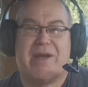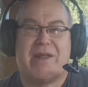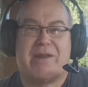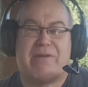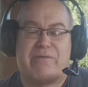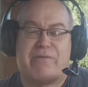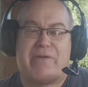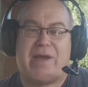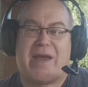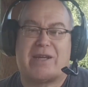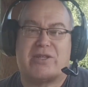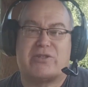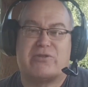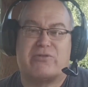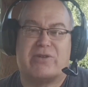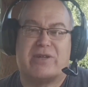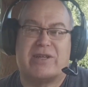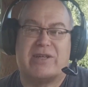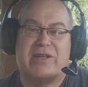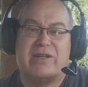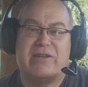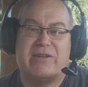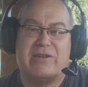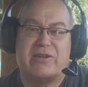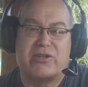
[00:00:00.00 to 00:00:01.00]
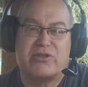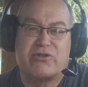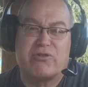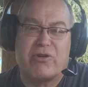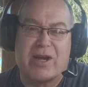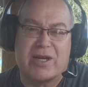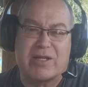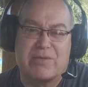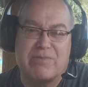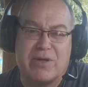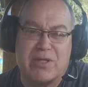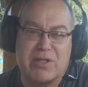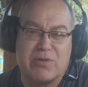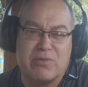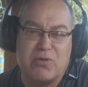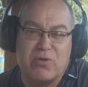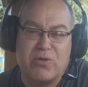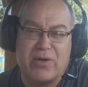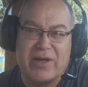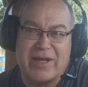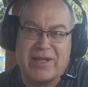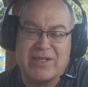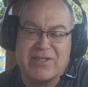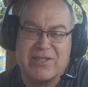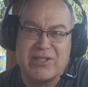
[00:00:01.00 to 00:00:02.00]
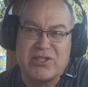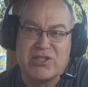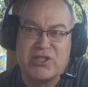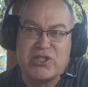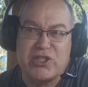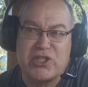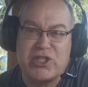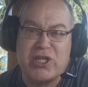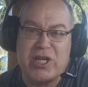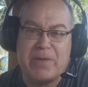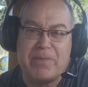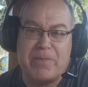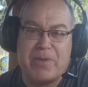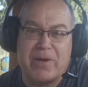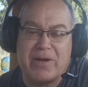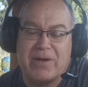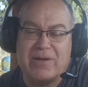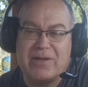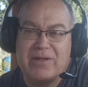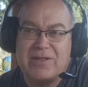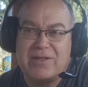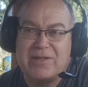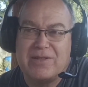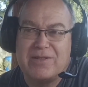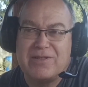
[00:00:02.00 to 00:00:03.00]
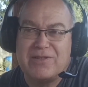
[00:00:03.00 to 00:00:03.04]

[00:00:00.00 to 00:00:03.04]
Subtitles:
manufacturing. It will attract much more here, because it's cheaper